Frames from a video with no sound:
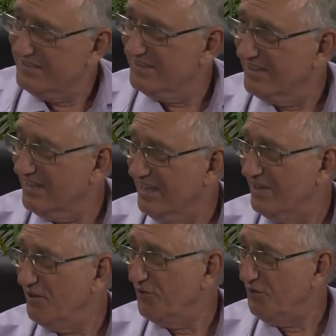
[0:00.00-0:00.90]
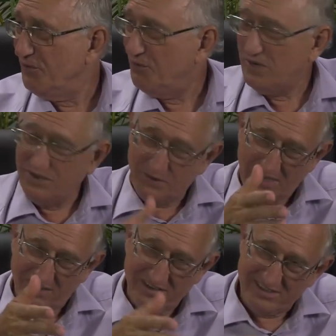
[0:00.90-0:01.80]
he's in the inner room, when you
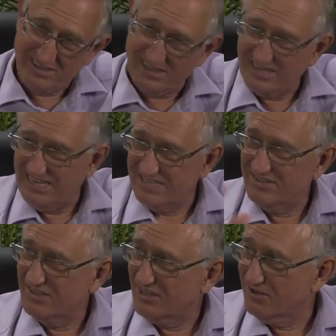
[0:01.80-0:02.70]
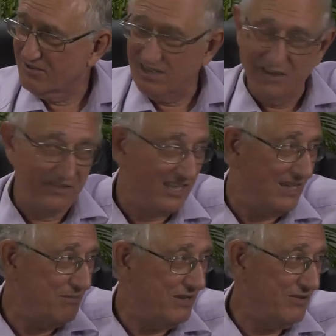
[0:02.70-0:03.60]
hear he's in the desert, don't go
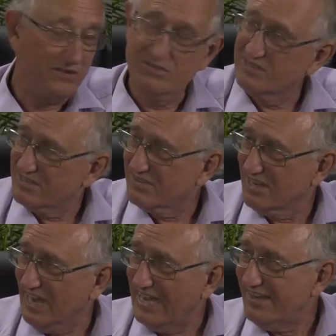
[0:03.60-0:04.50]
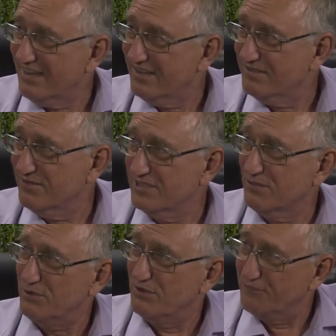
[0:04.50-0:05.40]
there, because as the lightning is
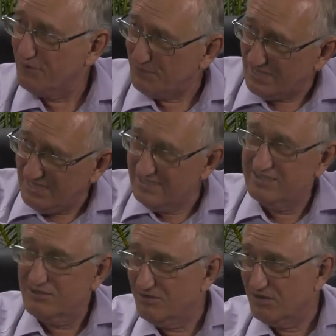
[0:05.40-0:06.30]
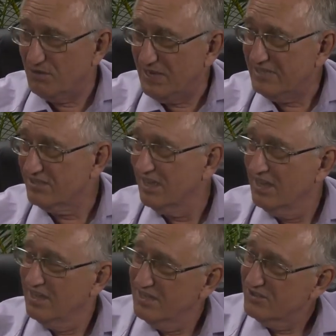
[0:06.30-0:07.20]
visible from the east to the west,
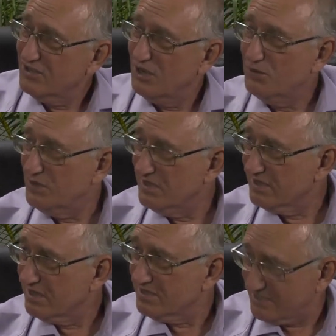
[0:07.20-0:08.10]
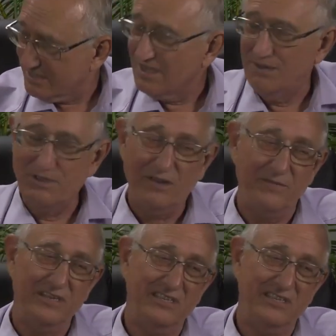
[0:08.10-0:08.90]
so will the coming of the